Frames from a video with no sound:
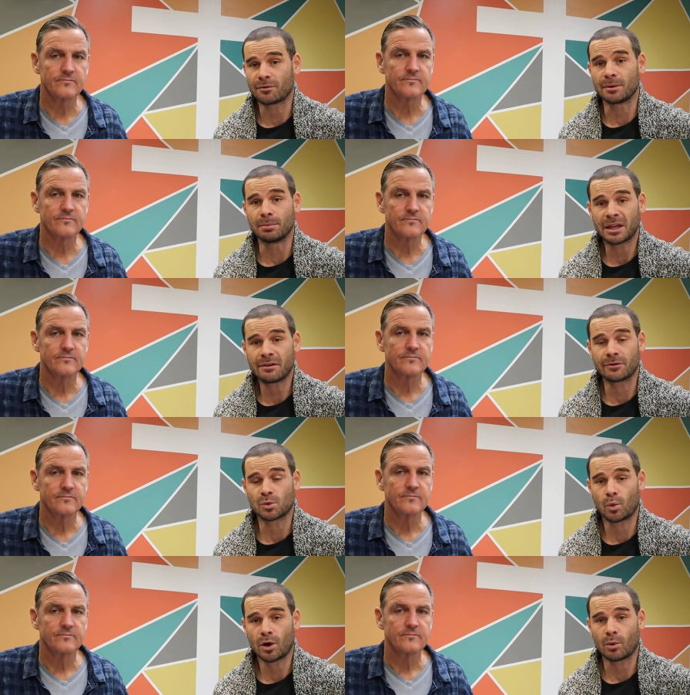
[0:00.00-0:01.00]
Speaker 1: wherever the believers
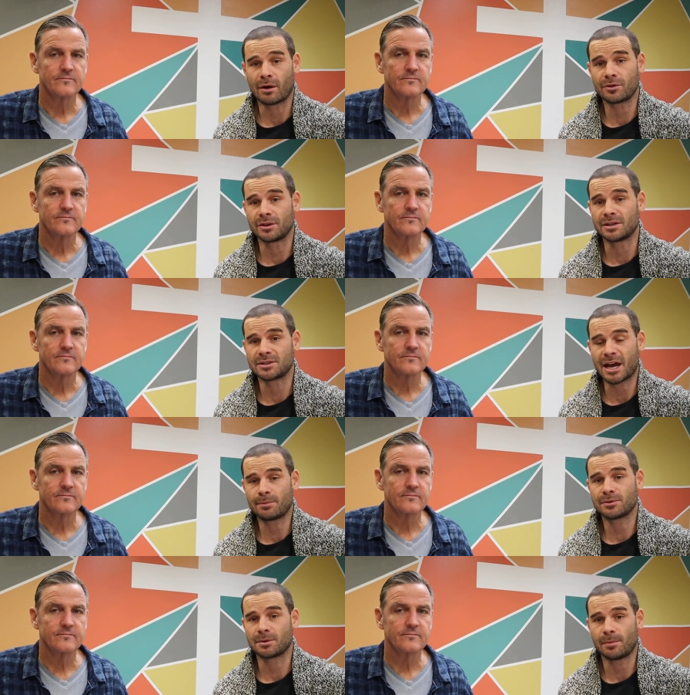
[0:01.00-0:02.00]
were, wherever the
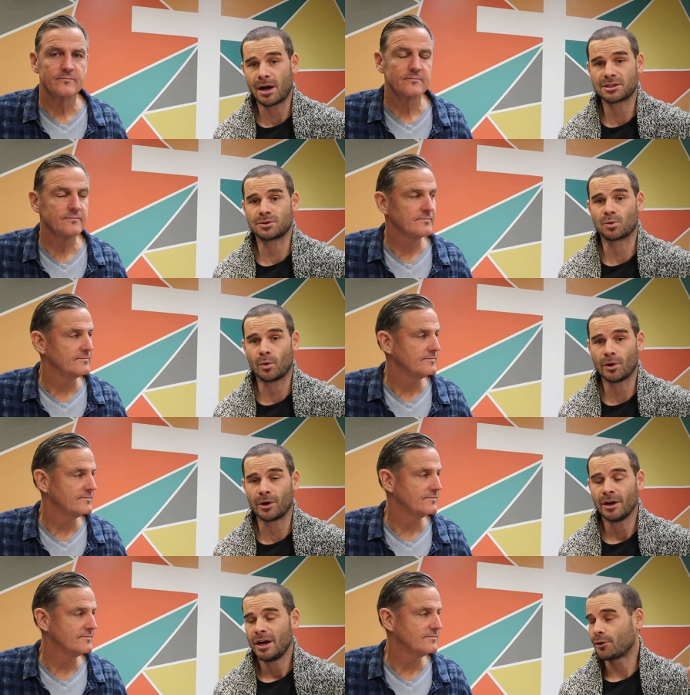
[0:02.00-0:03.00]
disciples and apostles
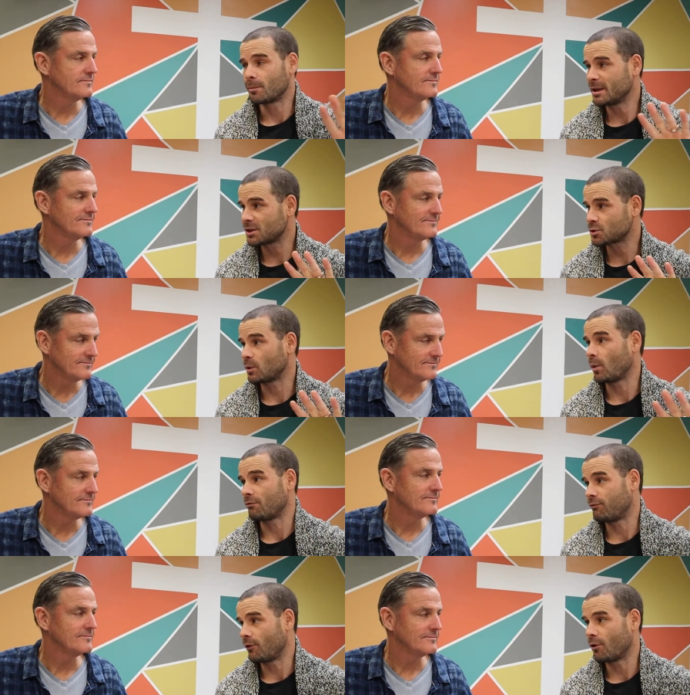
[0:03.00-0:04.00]
were, their ministry went
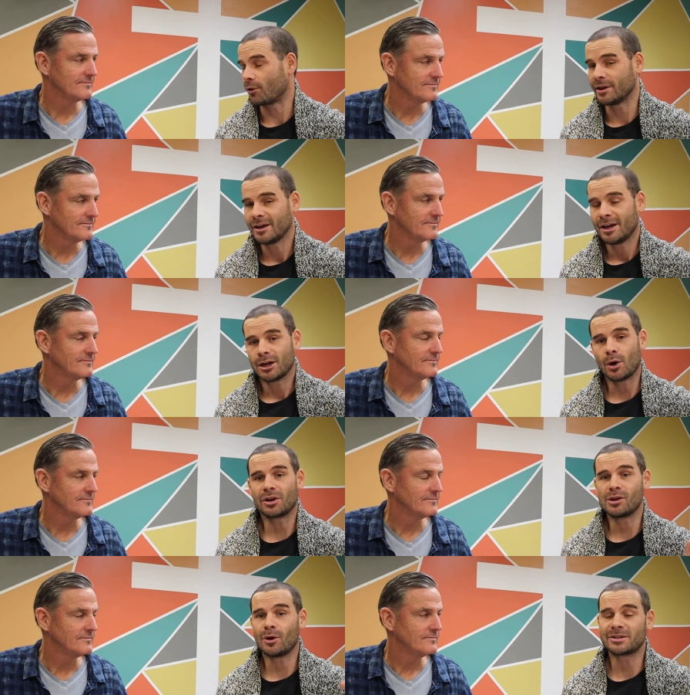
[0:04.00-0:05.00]
forward. Going
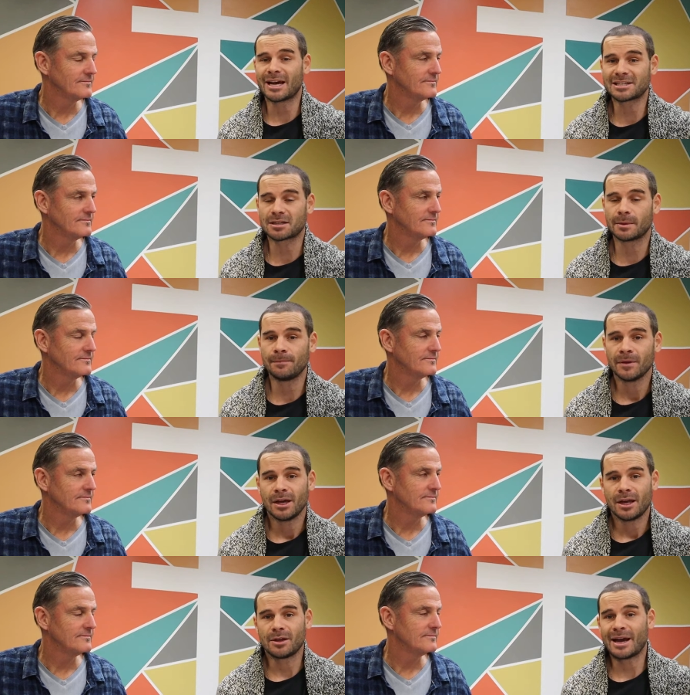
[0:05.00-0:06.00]
to the Old Testament,
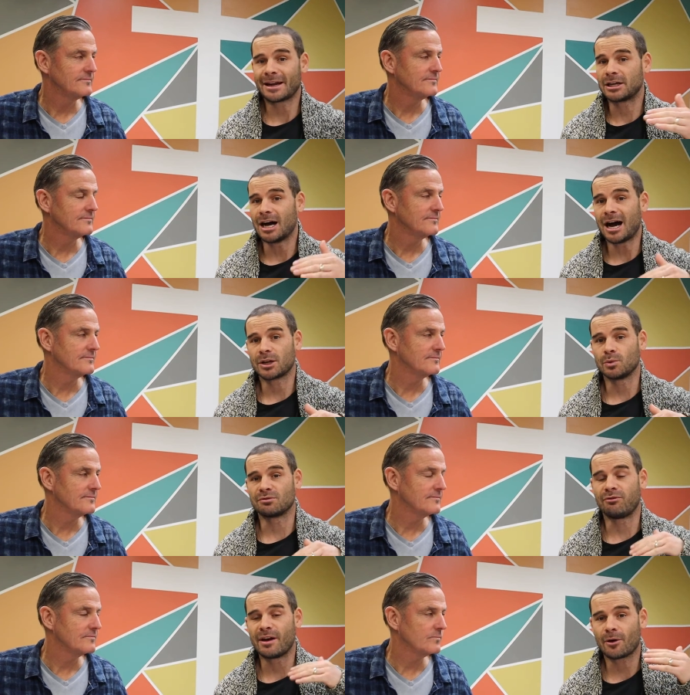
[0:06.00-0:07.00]
we had a God who was
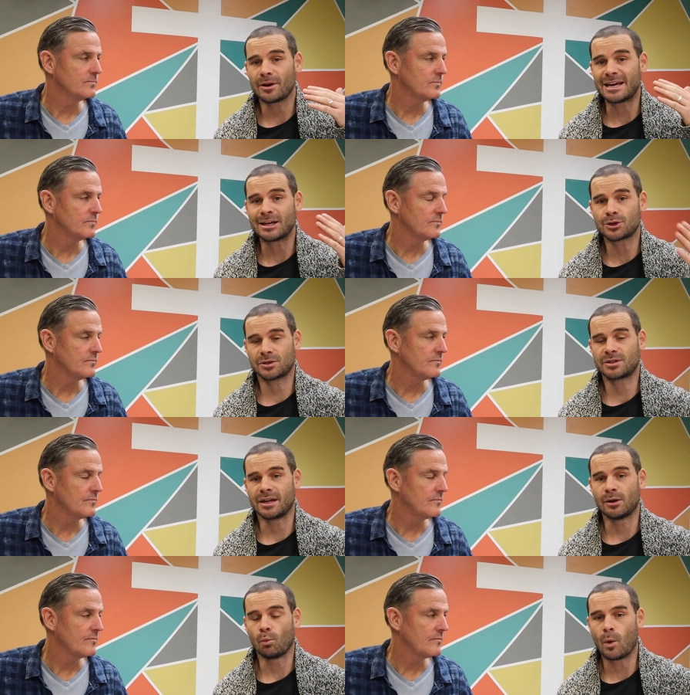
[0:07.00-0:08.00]
very interested
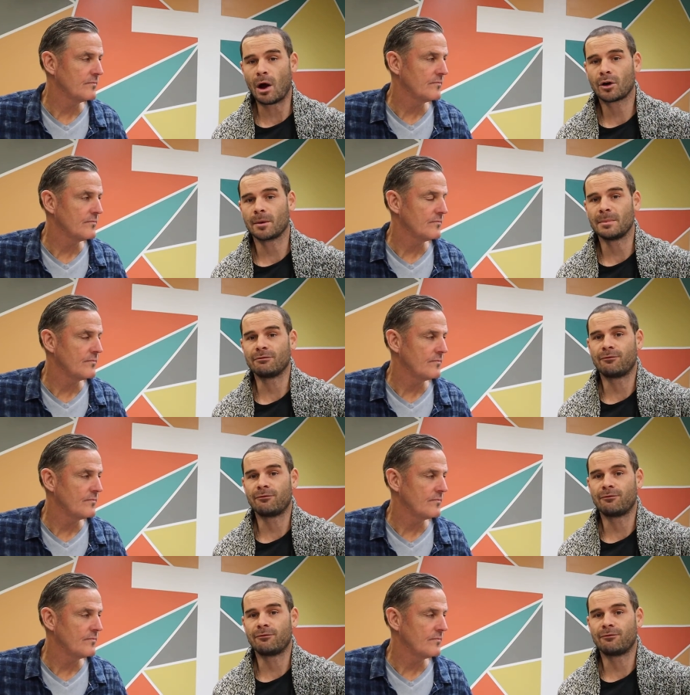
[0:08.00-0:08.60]
in welcoming